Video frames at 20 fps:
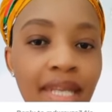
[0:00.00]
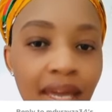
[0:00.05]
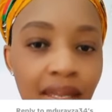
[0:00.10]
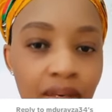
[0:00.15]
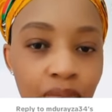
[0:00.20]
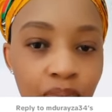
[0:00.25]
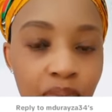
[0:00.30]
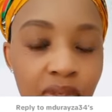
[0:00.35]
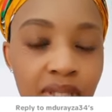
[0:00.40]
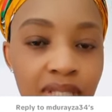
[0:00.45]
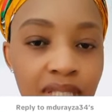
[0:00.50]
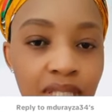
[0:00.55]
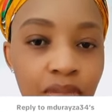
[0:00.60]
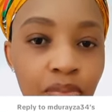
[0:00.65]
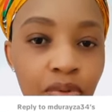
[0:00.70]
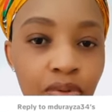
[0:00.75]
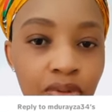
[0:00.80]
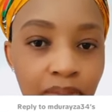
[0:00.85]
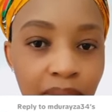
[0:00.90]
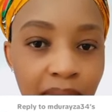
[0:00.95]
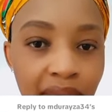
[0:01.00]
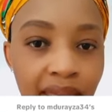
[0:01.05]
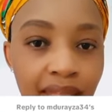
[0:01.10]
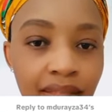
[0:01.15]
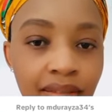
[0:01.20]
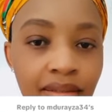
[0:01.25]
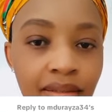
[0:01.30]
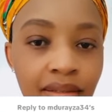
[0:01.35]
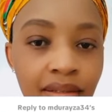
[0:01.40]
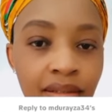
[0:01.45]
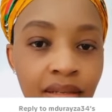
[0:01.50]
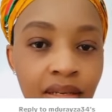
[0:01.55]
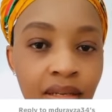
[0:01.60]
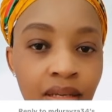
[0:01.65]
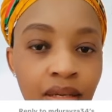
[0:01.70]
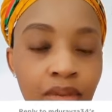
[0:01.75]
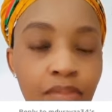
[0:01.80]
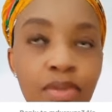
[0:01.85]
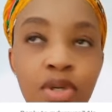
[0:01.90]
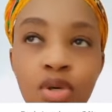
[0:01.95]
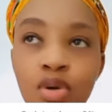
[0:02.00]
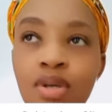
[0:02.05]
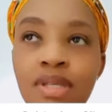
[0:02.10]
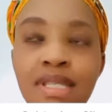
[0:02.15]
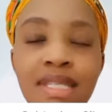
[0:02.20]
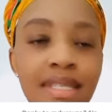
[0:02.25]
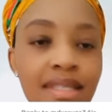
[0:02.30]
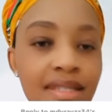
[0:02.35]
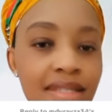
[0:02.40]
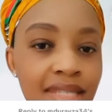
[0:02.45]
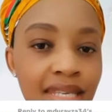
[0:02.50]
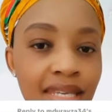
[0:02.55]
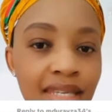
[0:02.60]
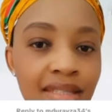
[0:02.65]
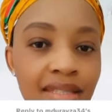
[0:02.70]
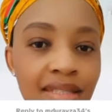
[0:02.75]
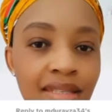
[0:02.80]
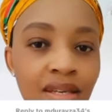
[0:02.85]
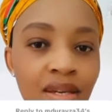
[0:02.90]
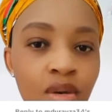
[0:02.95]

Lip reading: unprincipled man because he said,